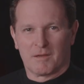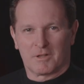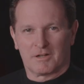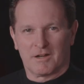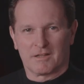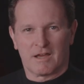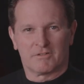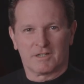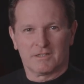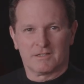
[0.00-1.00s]
I'm Larry
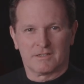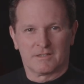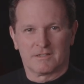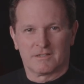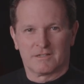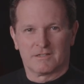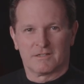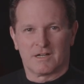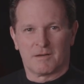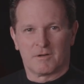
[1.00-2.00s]
Laverty.
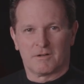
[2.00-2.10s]
I'm